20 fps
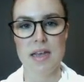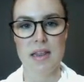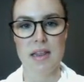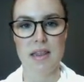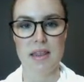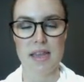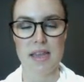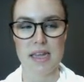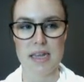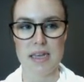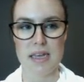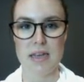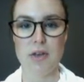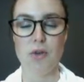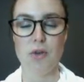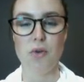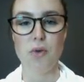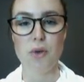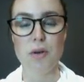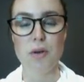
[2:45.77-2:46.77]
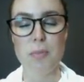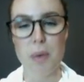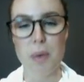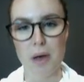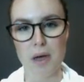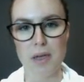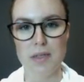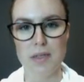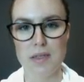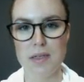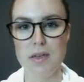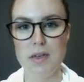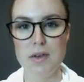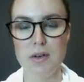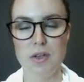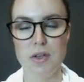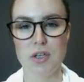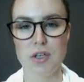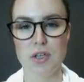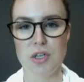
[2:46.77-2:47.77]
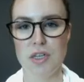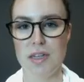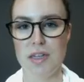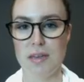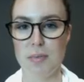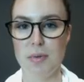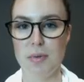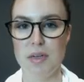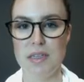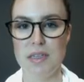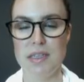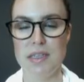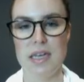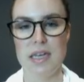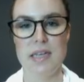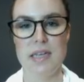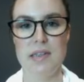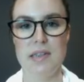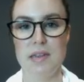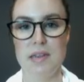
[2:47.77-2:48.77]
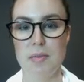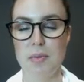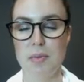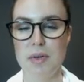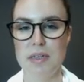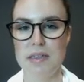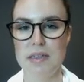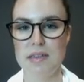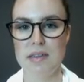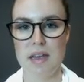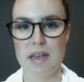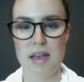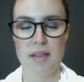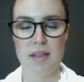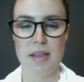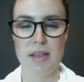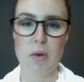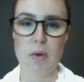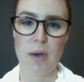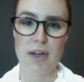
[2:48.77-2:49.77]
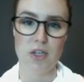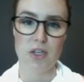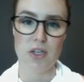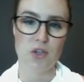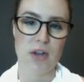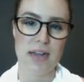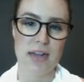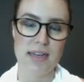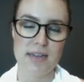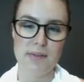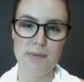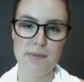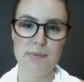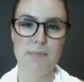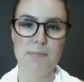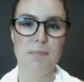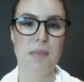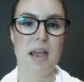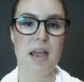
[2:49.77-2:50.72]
The good person, usually the princess and the prince, they're quite attractive,